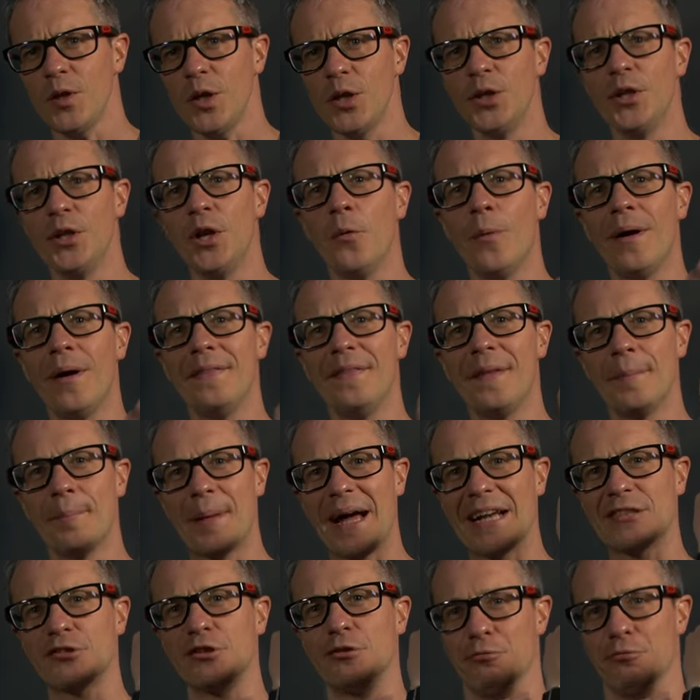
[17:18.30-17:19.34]
You know, when the
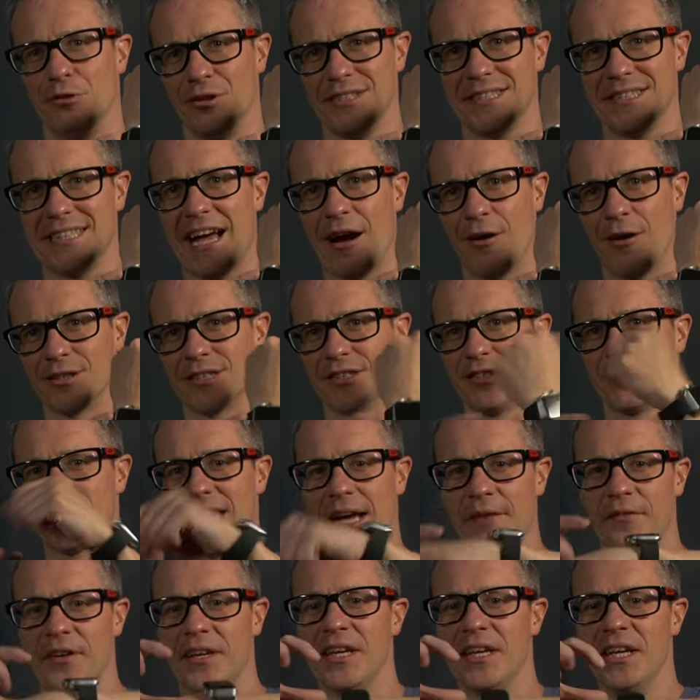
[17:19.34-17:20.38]
battery runs out and just
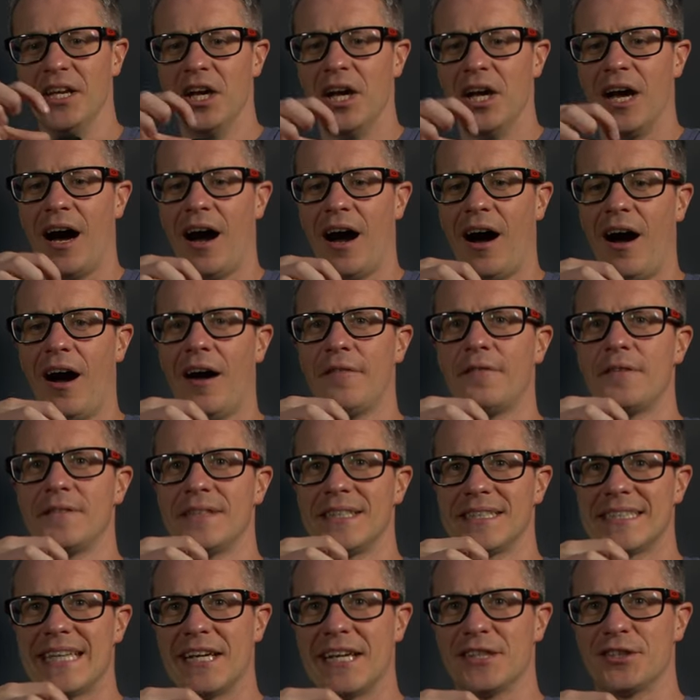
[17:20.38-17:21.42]
having half of the
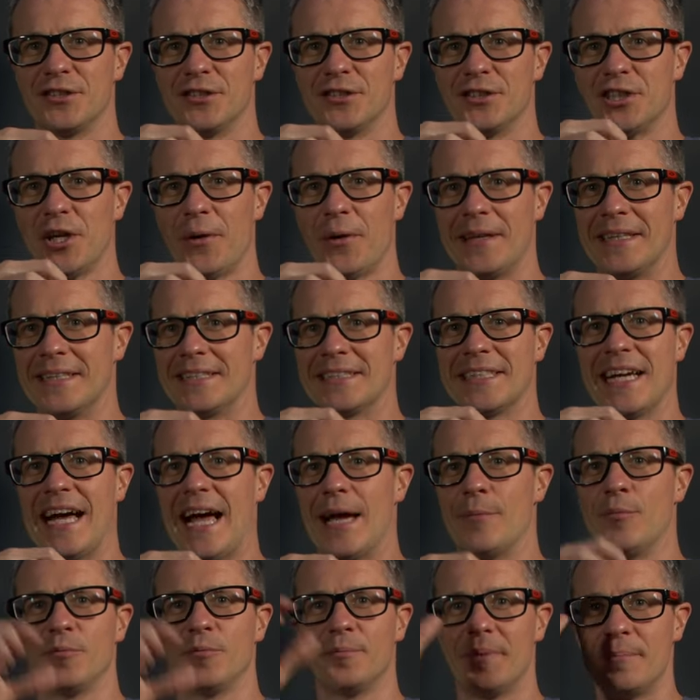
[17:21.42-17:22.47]
section showing the
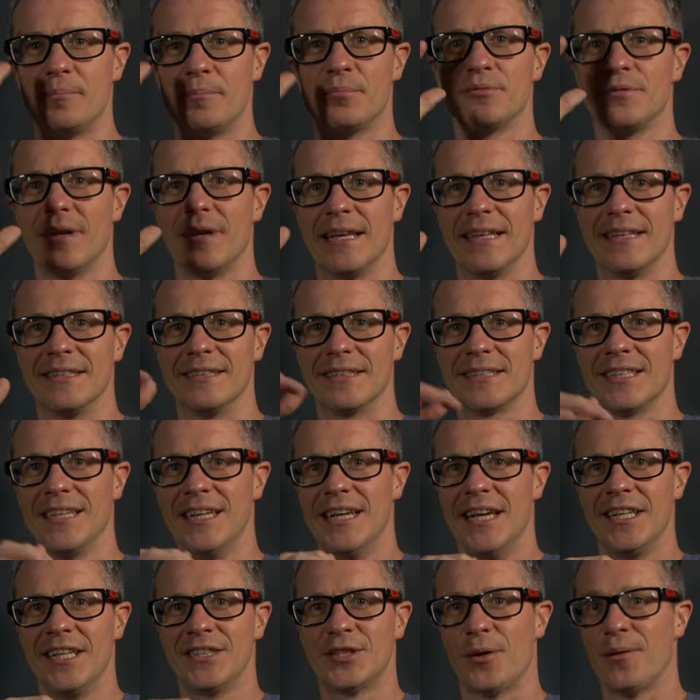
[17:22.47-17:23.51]
time would be brilliant.
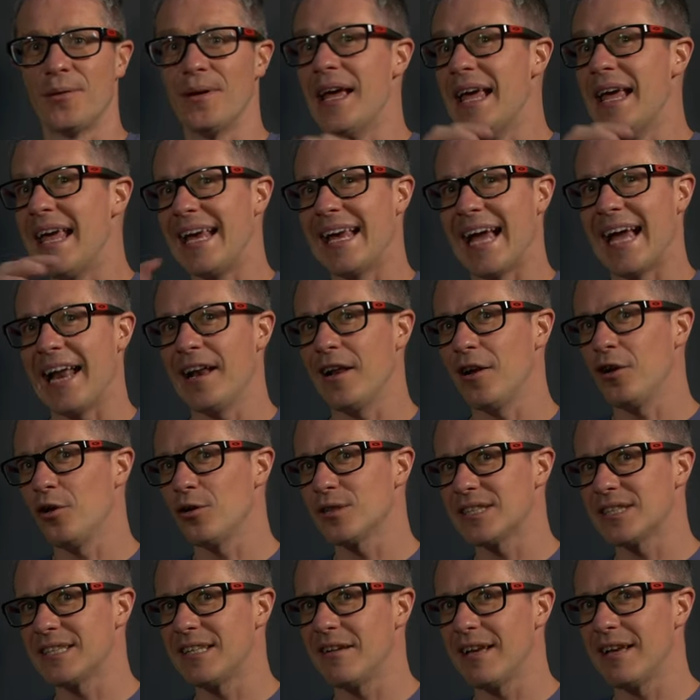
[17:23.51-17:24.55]
So it kind of
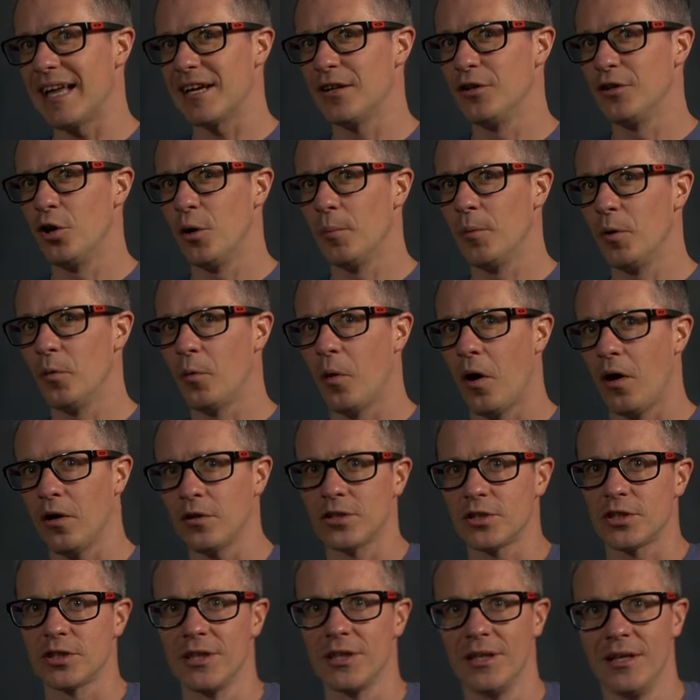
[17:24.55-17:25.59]
looks still like a normal
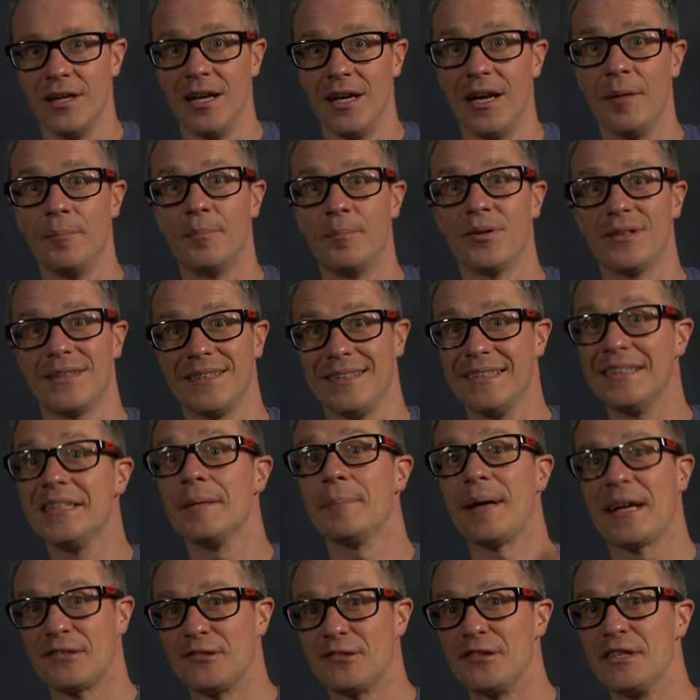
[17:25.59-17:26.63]
watch, but the
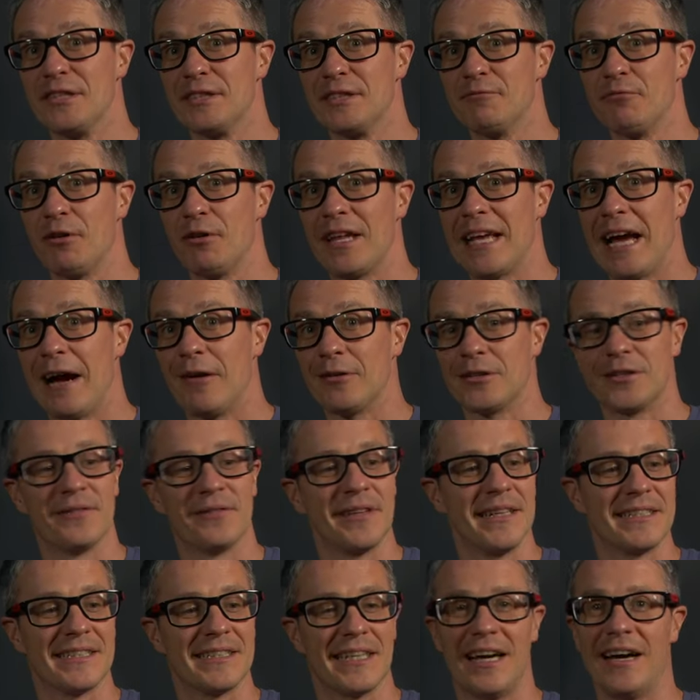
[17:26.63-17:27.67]
battery is running out of
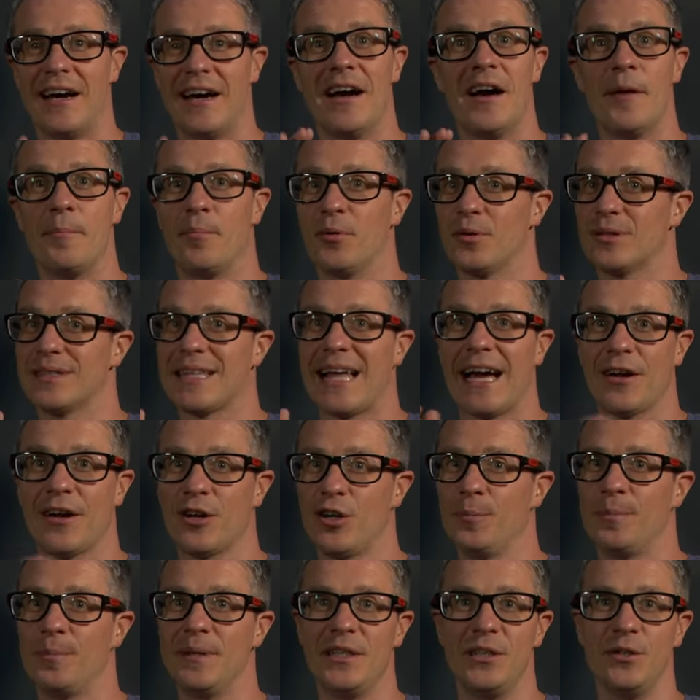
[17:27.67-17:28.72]
it. But that
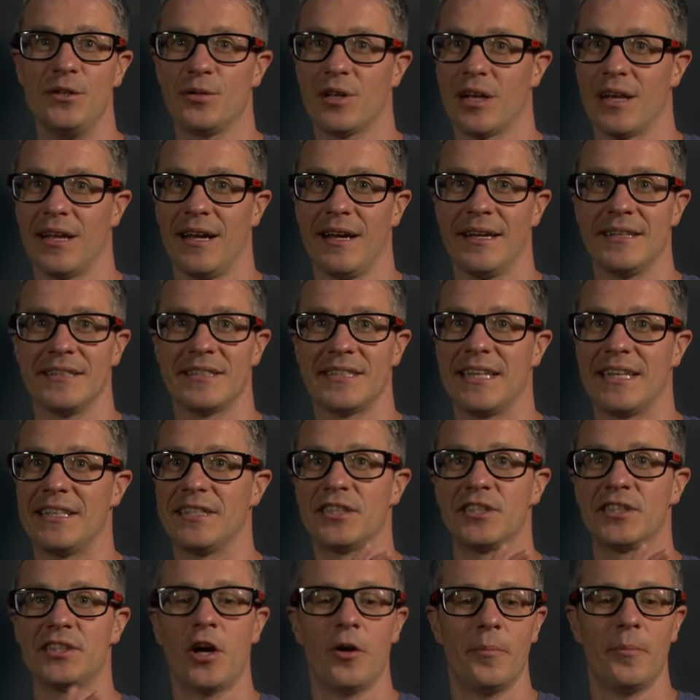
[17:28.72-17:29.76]
could be utilized in
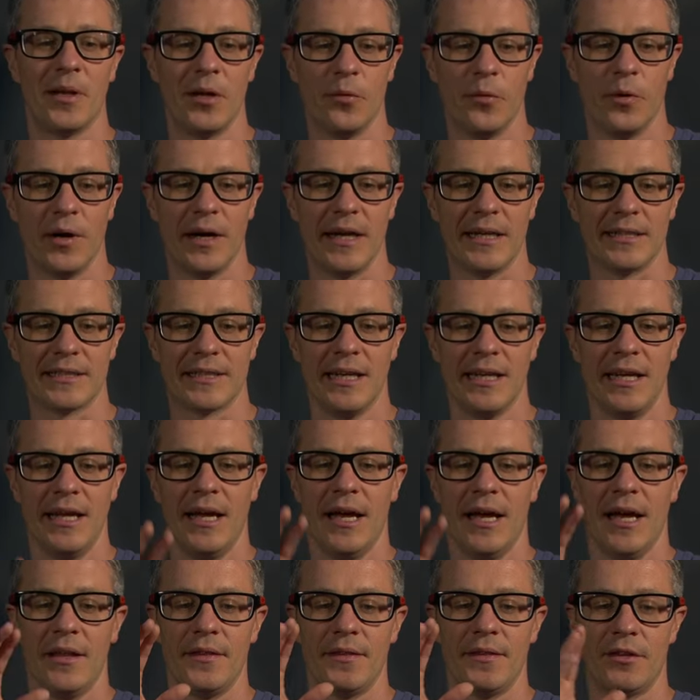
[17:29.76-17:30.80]
so many ways.
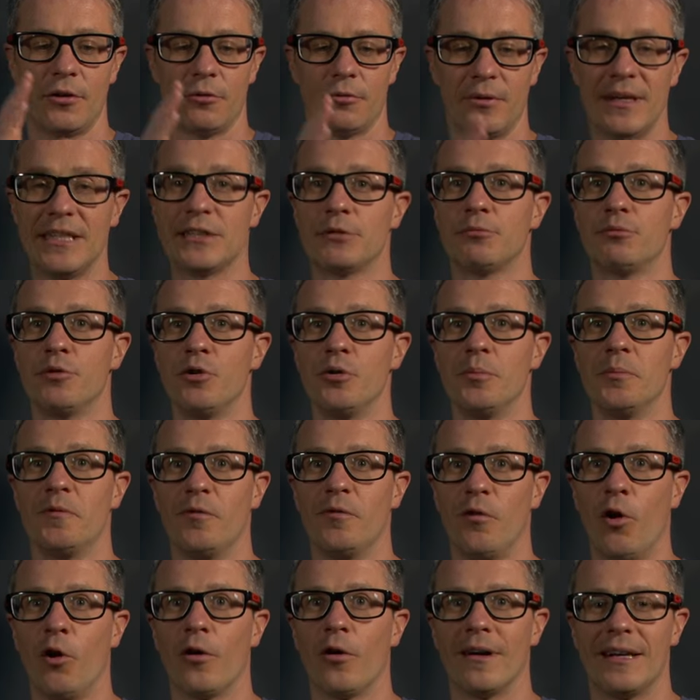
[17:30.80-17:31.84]
There is room
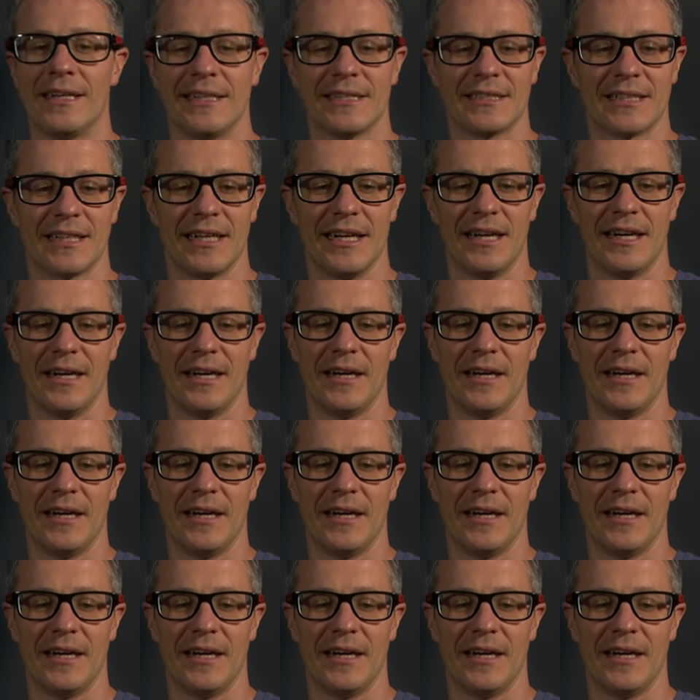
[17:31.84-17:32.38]
for it.